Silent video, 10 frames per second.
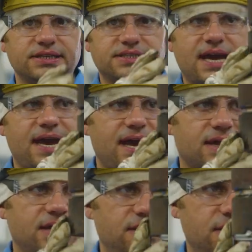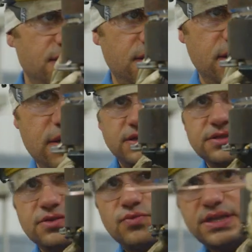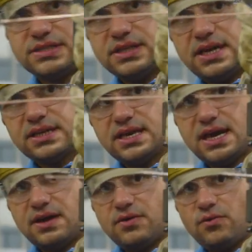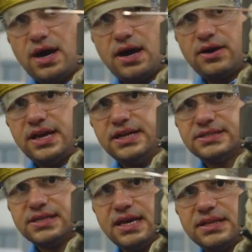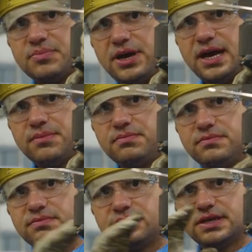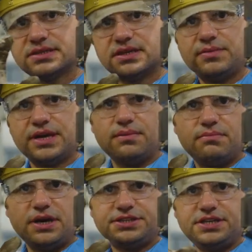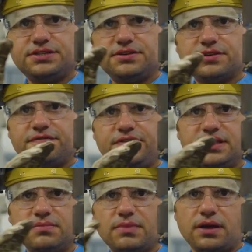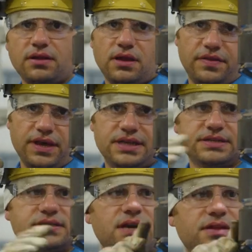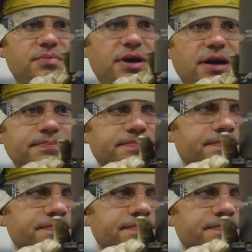tack. So rest it like that, wire inside the pipe. That's gonna make it much easier to feed the metal on the inside of the pipe.